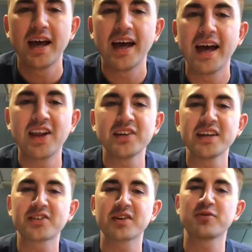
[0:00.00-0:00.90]
Hello Year
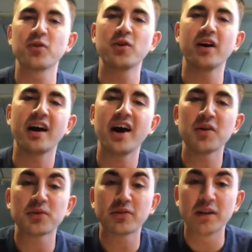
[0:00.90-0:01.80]
3-4, I hope
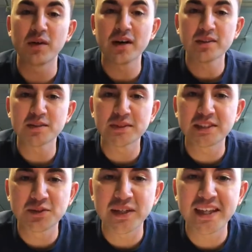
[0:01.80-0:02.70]
you're really well. It's Mr.
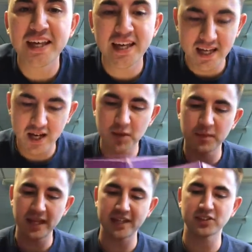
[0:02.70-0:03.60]
Smith here. I'm
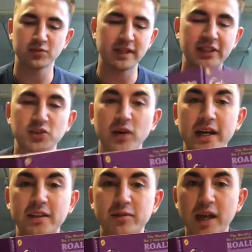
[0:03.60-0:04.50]
here to read your end
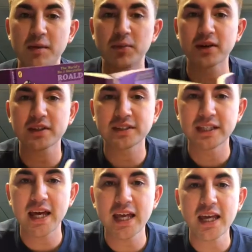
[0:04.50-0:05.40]
of day book
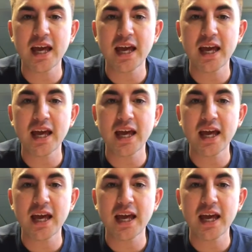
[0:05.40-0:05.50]
today.